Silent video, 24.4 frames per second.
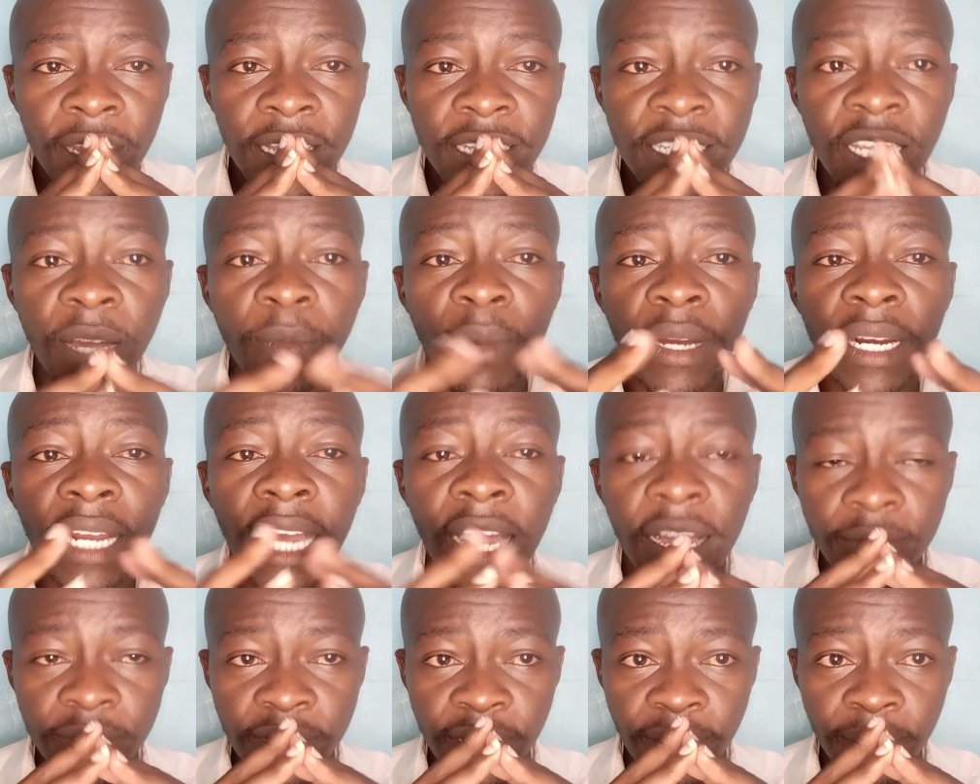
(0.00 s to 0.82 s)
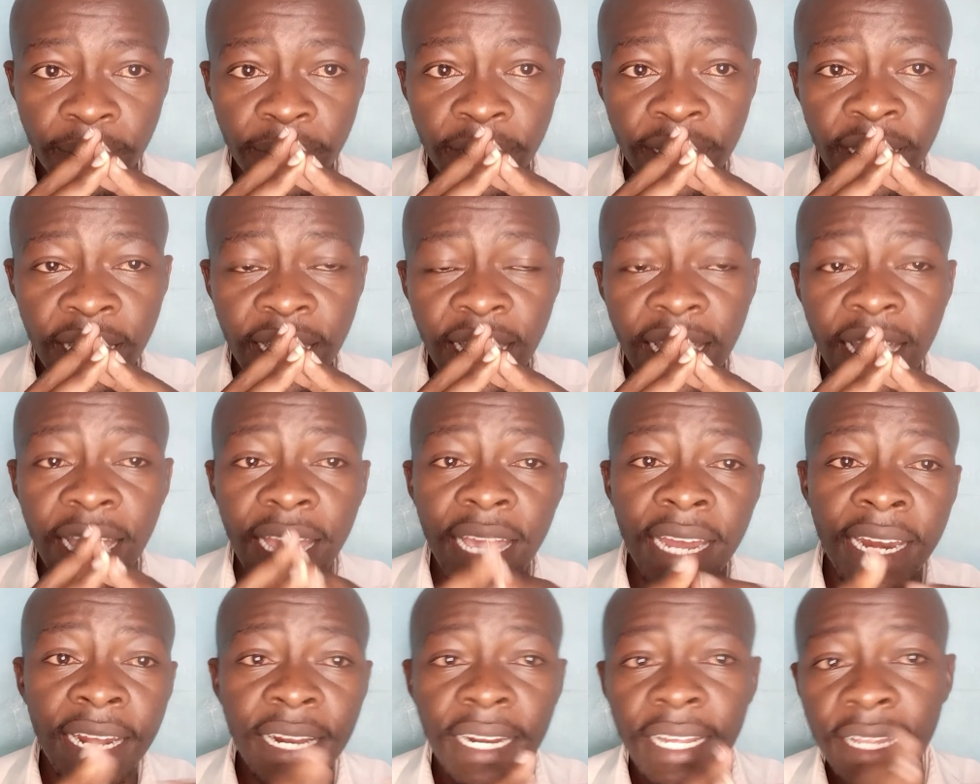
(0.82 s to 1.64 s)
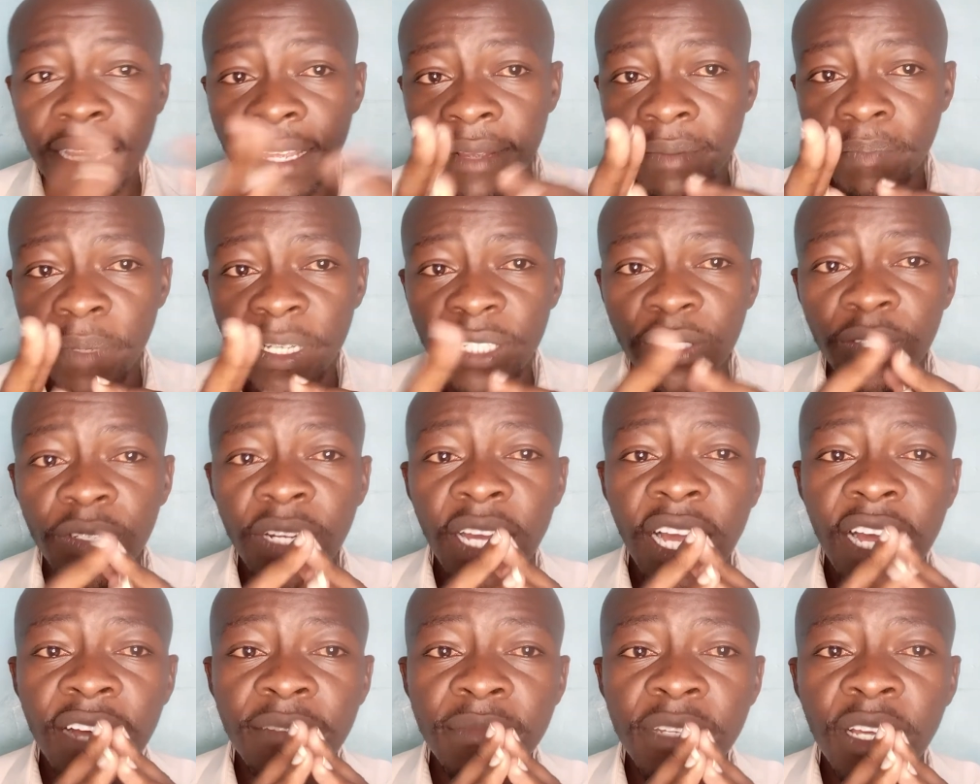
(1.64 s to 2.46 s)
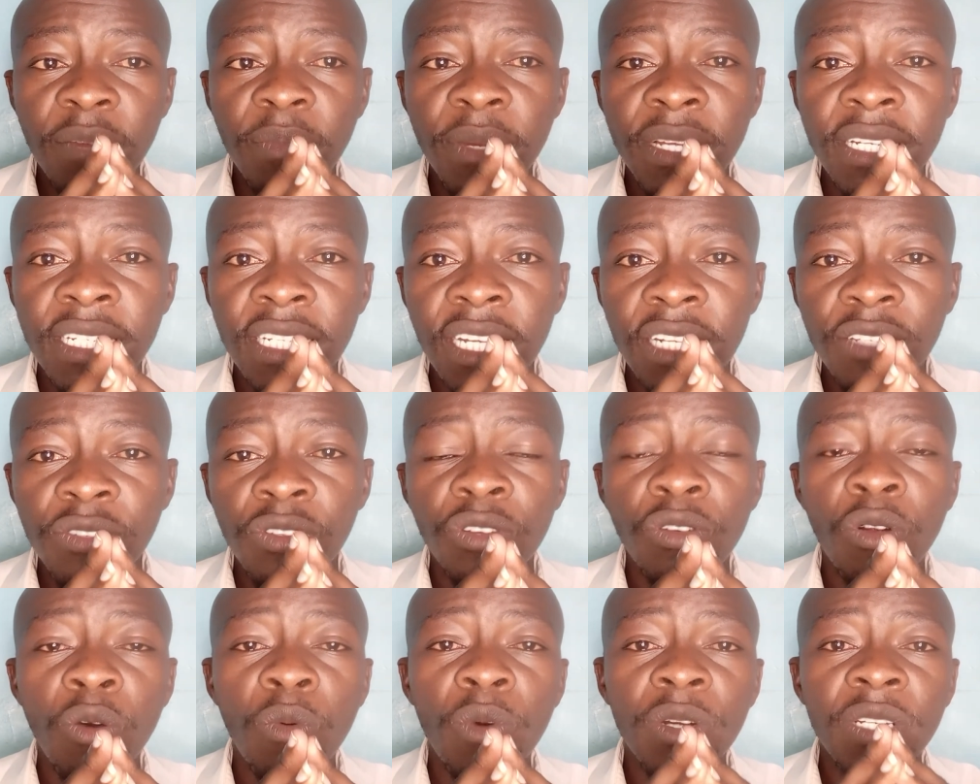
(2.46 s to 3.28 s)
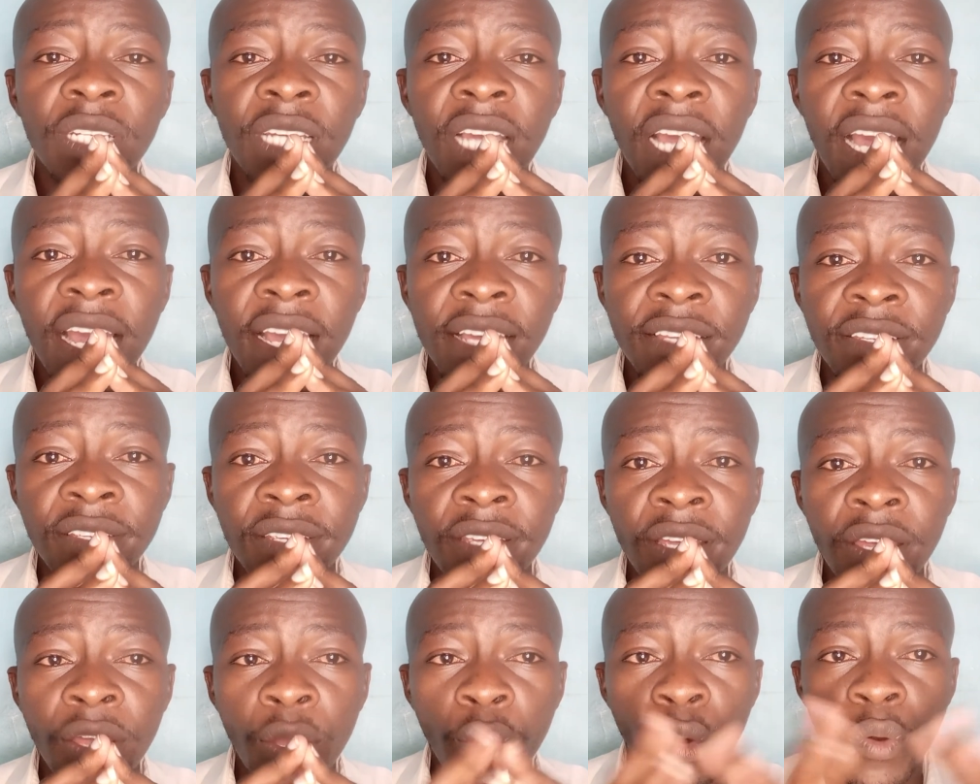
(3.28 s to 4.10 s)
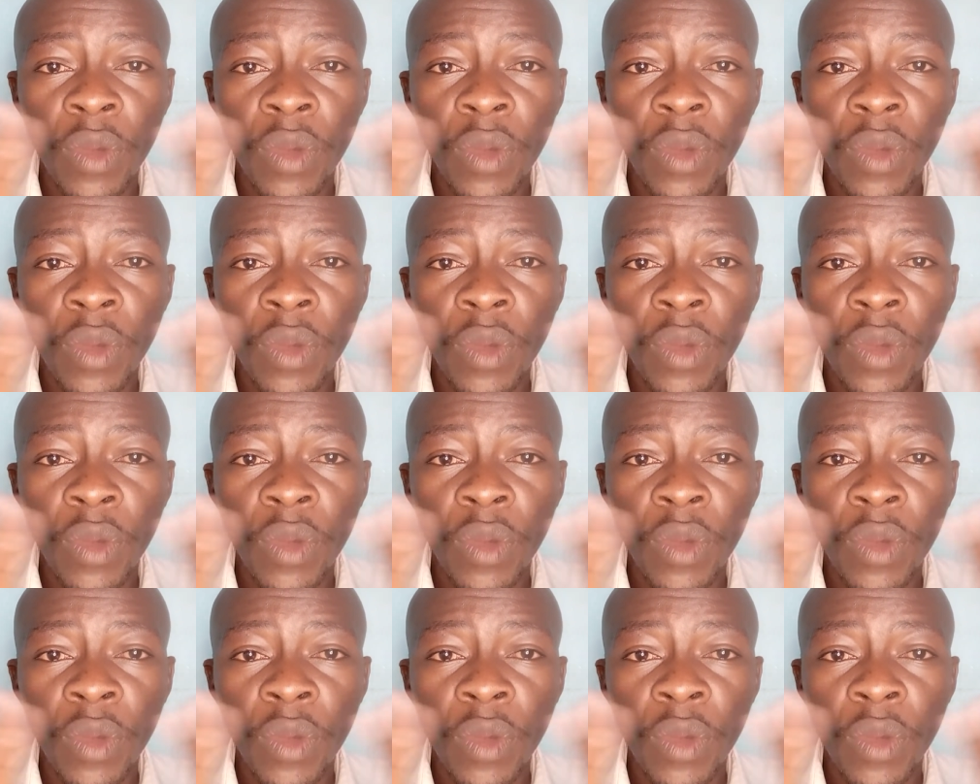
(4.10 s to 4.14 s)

Someone comes up. And another person comes up and tells you, you know what, guys?